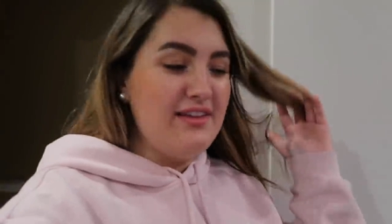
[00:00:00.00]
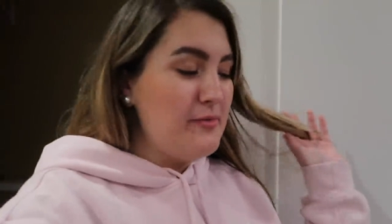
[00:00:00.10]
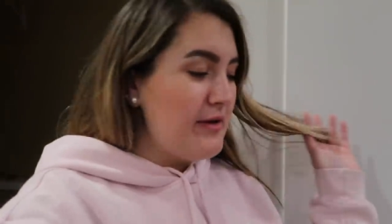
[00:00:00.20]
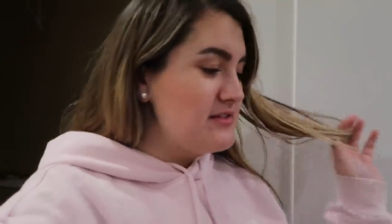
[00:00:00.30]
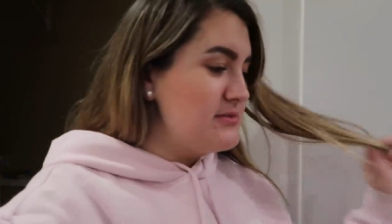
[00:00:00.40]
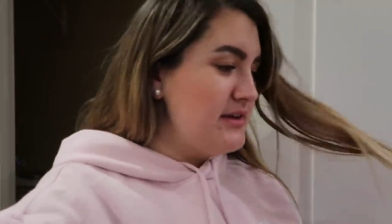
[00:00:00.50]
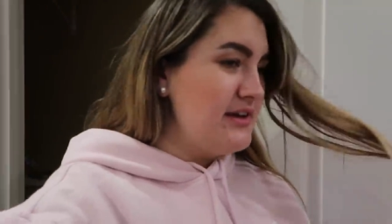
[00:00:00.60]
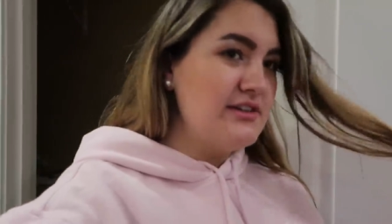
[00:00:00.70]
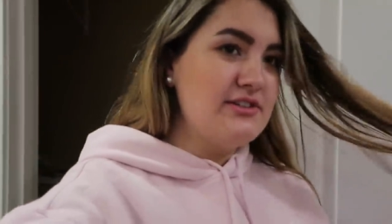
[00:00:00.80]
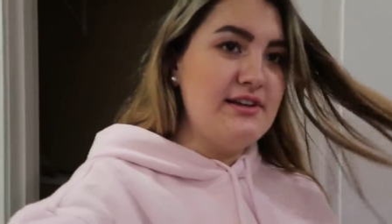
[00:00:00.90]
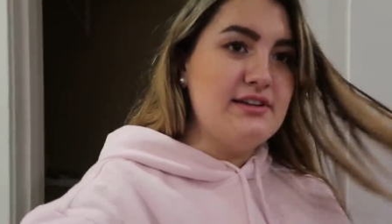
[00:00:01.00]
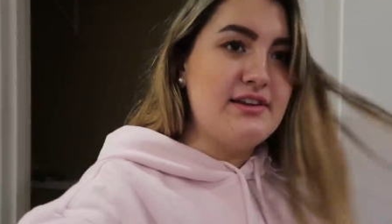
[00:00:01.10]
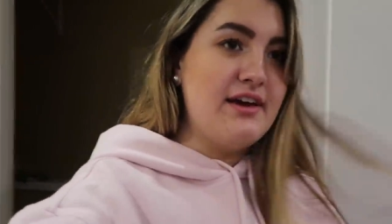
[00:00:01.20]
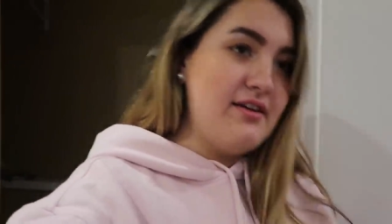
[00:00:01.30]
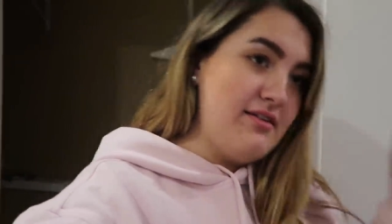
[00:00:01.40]
in the basement and she has
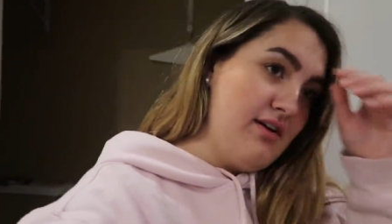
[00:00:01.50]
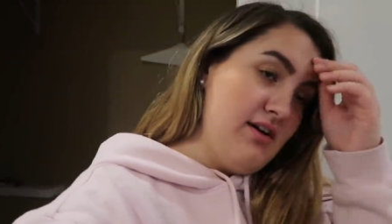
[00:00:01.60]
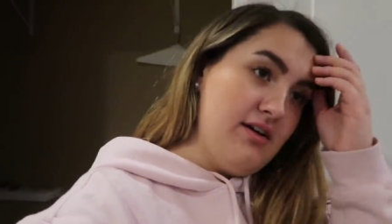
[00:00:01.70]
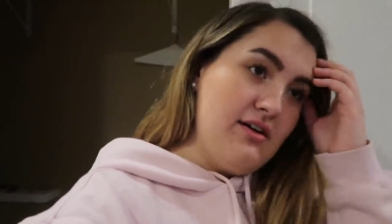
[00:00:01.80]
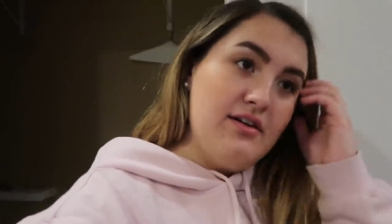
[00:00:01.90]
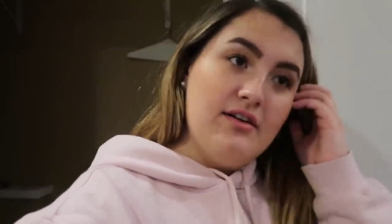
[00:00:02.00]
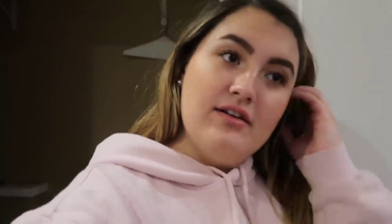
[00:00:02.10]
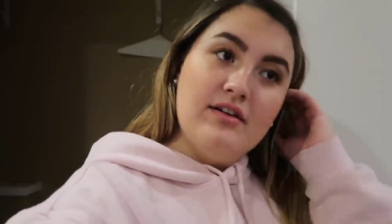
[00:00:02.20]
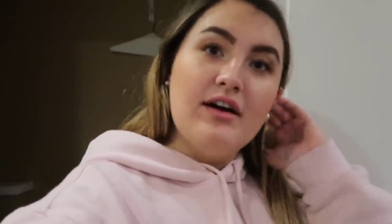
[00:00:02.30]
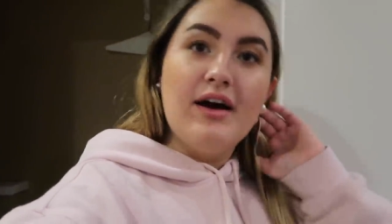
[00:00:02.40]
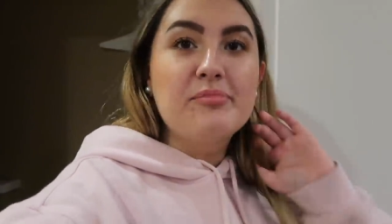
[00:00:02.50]
now... Upgraded